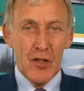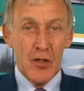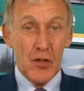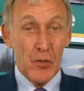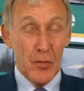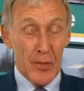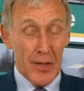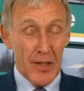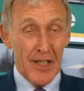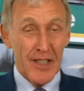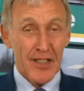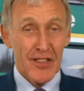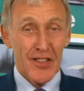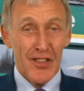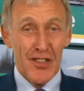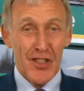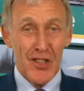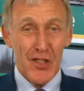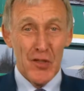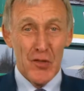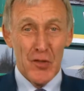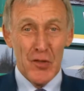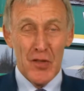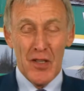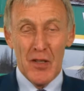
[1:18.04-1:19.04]
You'll be glad to
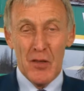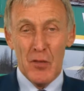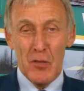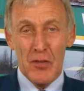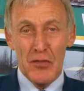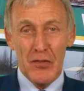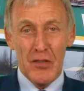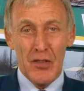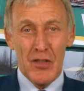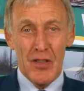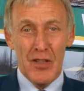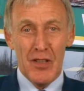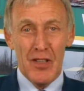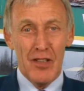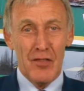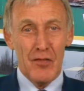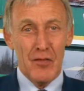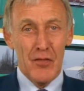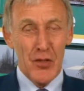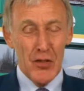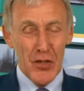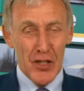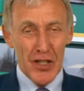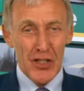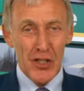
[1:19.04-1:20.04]
know we've got a
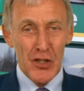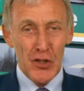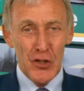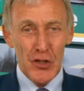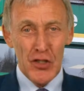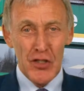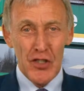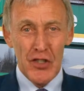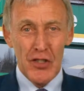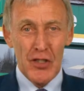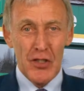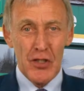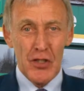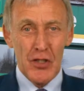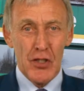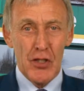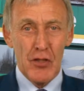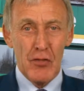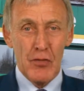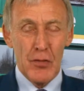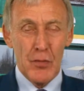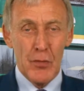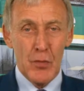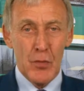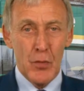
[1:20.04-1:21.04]
very large
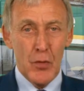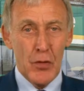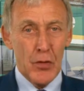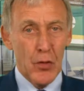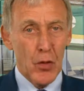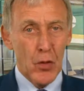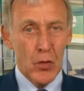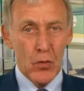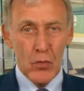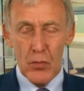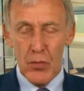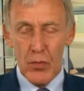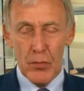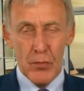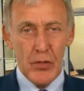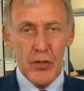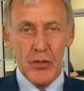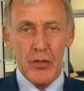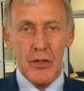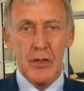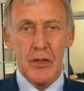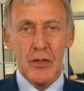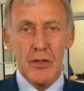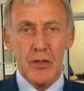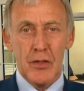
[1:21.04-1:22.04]
showroom with all the
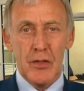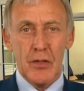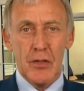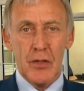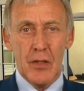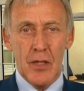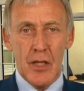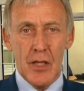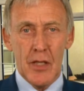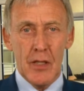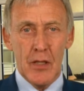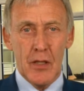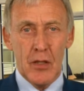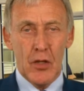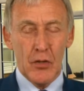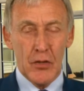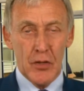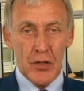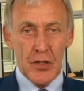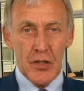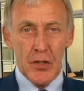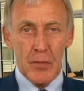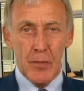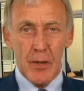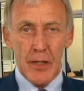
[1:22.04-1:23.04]
products on
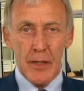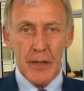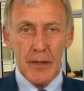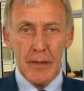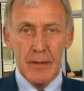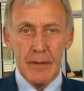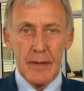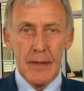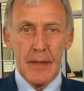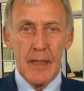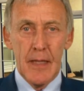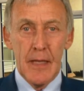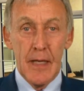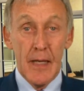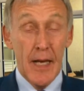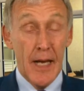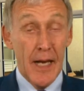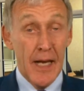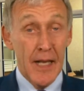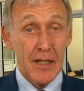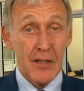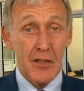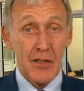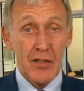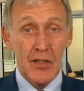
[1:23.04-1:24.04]
display
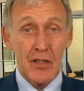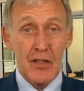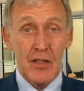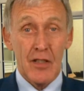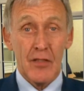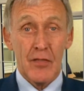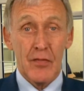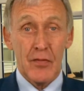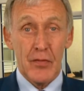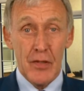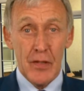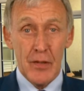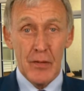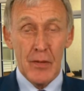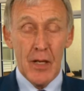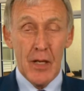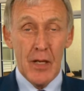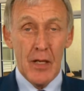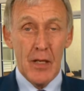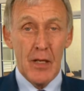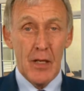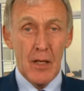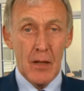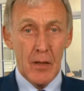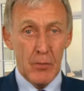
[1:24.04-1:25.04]
and a free
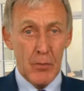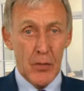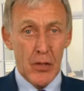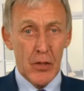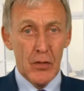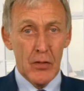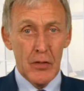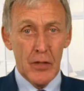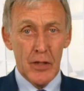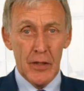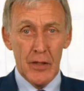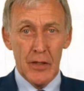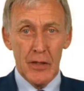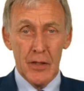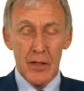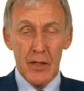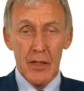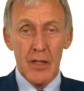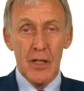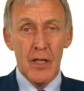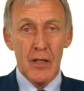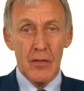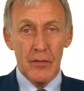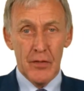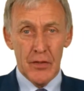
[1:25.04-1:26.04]
parking
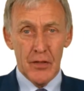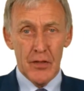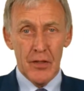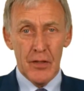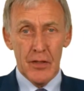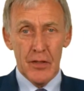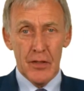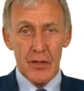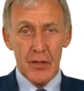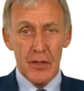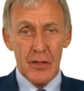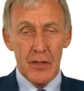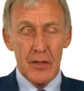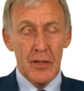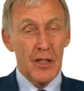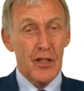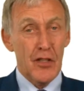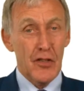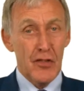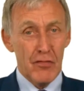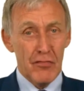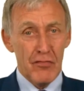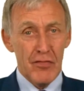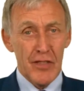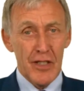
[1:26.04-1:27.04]
facility
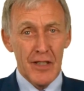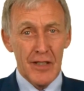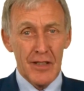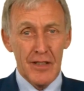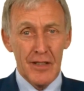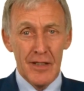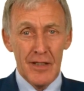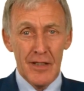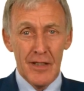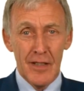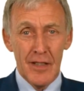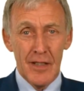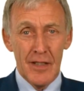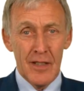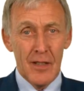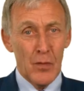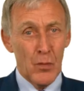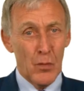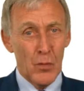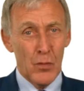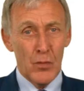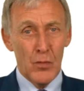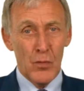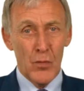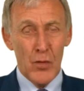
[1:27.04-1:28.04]
at the rear.
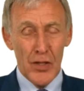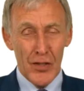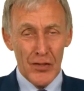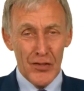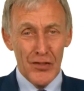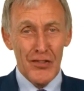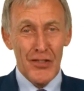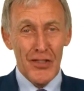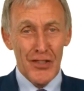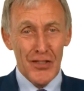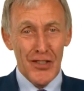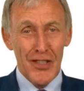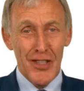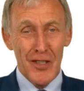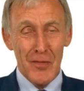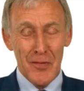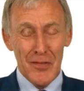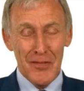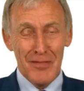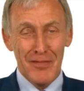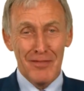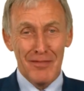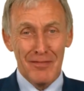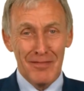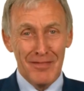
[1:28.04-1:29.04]
Why don't you just come
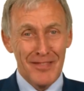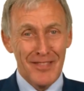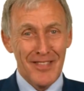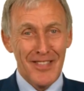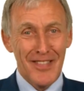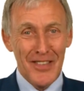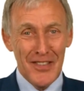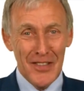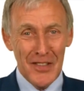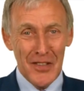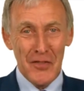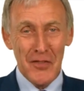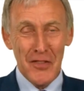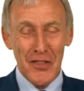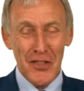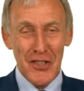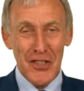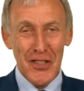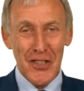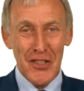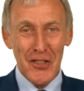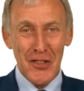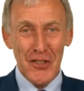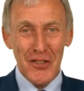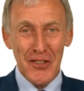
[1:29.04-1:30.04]
and give us a
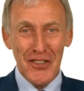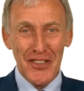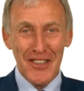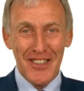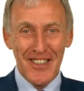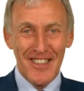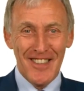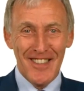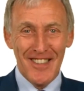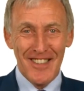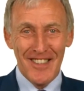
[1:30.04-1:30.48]
little look?